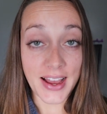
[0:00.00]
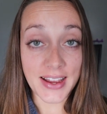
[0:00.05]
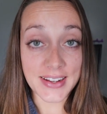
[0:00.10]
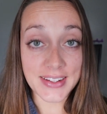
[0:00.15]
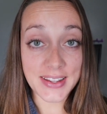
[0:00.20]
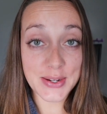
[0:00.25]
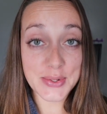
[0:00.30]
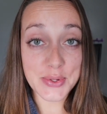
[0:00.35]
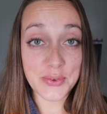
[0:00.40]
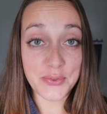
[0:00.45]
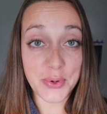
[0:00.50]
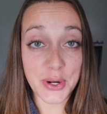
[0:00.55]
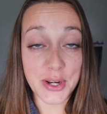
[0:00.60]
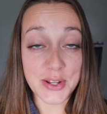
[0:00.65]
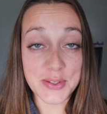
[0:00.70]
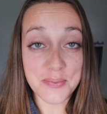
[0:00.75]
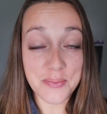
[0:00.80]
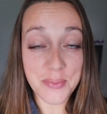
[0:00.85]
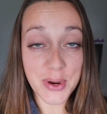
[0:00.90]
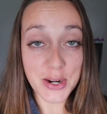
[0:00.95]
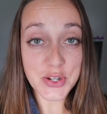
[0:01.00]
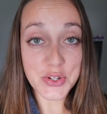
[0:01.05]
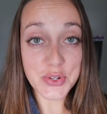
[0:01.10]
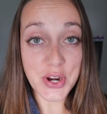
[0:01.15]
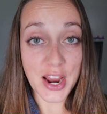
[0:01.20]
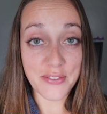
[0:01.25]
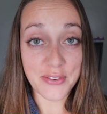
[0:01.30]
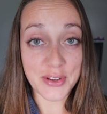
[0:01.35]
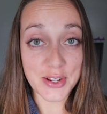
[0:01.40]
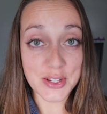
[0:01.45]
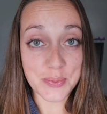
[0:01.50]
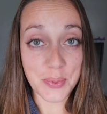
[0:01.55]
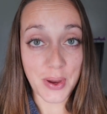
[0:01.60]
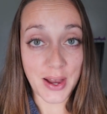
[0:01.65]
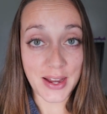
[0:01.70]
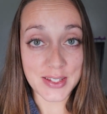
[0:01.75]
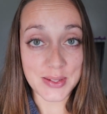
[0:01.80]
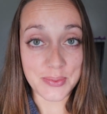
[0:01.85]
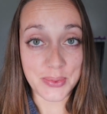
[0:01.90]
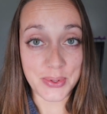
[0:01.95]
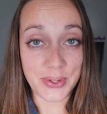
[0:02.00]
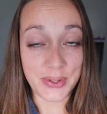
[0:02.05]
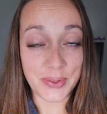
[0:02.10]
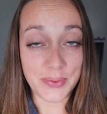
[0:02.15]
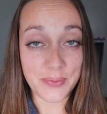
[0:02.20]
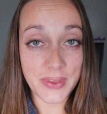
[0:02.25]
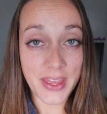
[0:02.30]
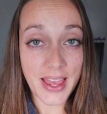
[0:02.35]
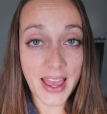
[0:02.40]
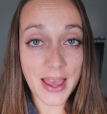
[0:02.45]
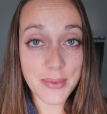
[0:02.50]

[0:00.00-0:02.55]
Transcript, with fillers: I'd like to avoid as much traffic as possible.